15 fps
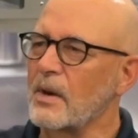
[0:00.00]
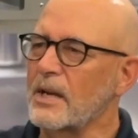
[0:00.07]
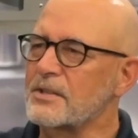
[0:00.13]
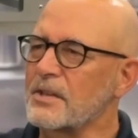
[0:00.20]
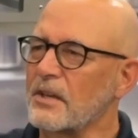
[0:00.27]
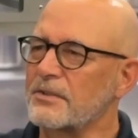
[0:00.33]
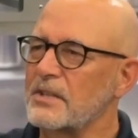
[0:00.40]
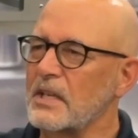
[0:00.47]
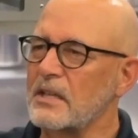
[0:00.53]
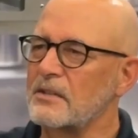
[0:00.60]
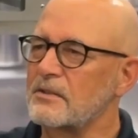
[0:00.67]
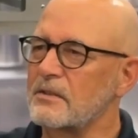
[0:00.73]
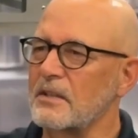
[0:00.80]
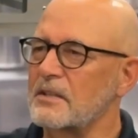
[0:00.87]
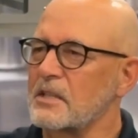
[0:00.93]

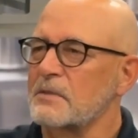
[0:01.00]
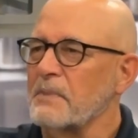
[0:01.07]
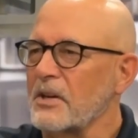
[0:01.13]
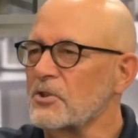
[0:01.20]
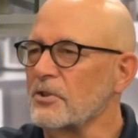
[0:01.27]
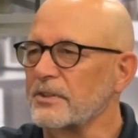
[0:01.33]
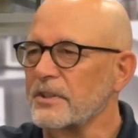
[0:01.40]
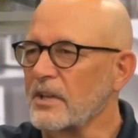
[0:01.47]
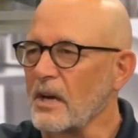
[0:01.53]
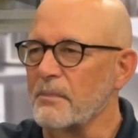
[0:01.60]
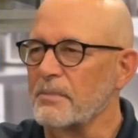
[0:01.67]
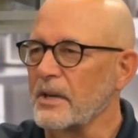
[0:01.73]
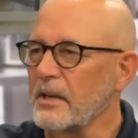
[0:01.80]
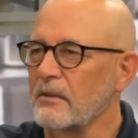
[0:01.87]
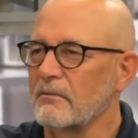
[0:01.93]
XLT's, it's a specialty
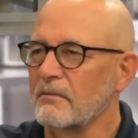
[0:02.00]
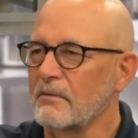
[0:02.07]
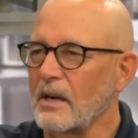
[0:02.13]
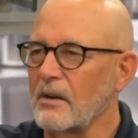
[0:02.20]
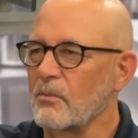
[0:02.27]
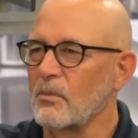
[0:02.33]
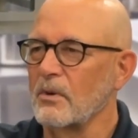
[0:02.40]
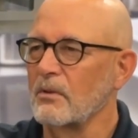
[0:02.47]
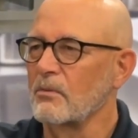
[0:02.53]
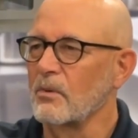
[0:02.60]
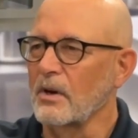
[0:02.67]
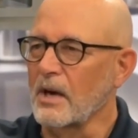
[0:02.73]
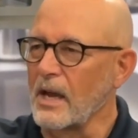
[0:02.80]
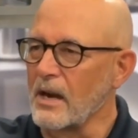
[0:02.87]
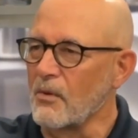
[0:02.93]
company, right?
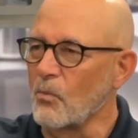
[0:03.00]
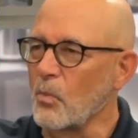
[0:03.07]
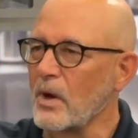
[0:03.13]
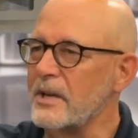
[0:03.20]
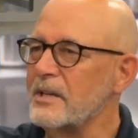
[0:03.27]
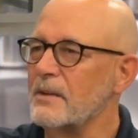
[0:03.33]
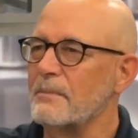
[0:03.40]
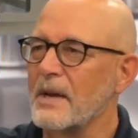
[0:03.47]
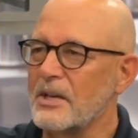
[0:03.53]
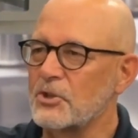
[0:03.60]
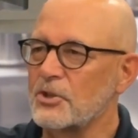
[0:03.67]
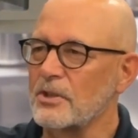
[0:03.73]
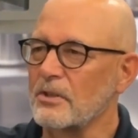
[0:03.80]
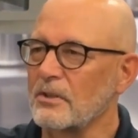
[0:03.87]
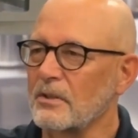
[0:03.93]
We're kind of
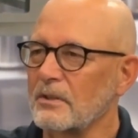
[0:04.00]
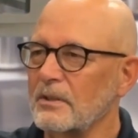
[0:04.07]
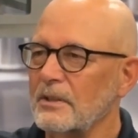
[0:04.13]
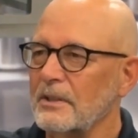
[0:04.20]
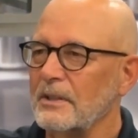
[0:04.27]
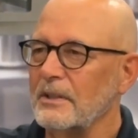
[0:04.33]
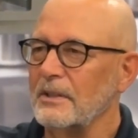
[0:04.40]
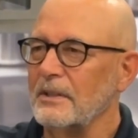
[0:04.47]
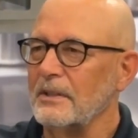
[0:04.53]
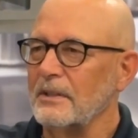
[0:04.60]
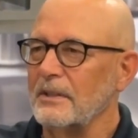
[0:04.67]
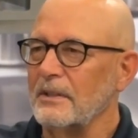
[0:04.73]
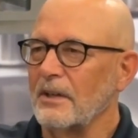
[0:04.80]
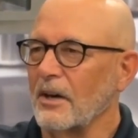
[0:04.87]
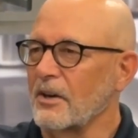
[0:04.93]
one-dimensional.
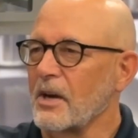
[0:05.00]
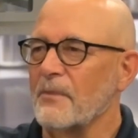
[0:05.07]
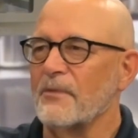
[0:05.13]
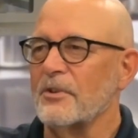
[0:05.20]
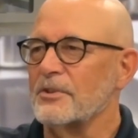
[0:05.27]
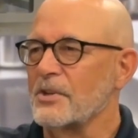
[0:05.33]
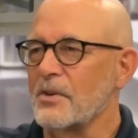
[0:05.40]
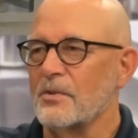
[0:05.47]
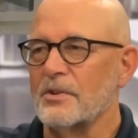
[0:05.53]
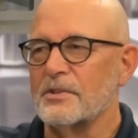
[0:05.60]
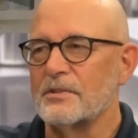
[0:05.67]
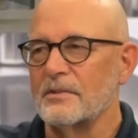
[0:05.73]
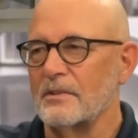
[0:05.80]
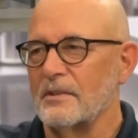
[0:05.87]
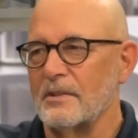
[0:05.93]
Our comfort zone
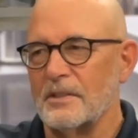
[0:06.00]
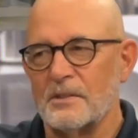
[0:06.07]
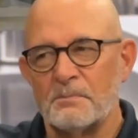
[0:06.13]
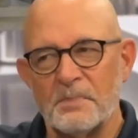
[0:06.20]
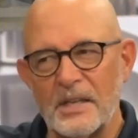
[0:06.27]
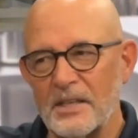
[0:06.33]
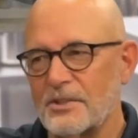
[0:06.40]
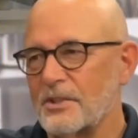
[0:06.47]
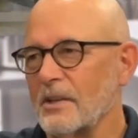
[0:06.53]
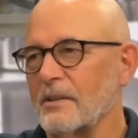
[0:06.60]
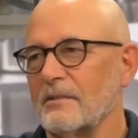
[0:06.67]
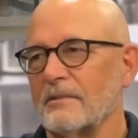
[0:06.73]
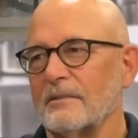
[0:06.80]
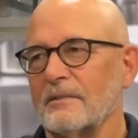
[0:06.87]
is pizza,